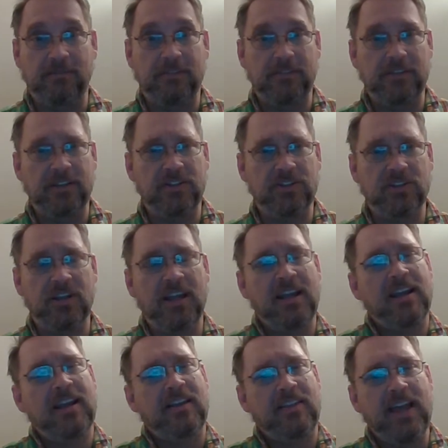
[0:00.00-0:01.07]
in 5th edition,
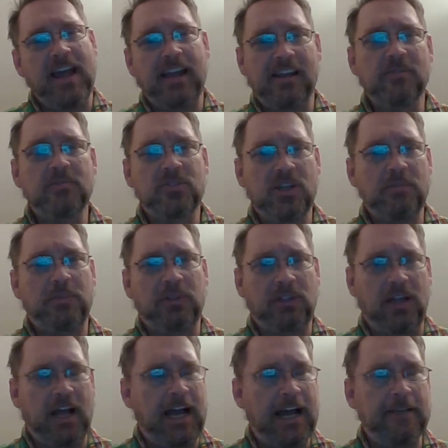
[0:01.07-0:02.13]
and that comes up a
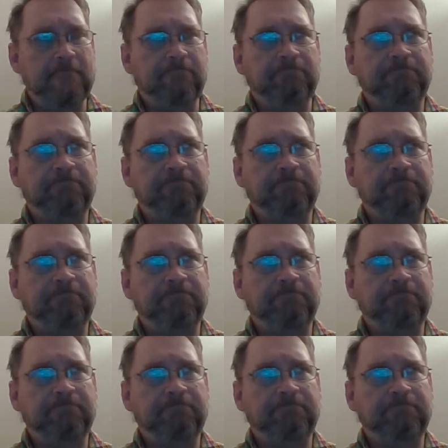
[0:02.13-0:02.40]
lot.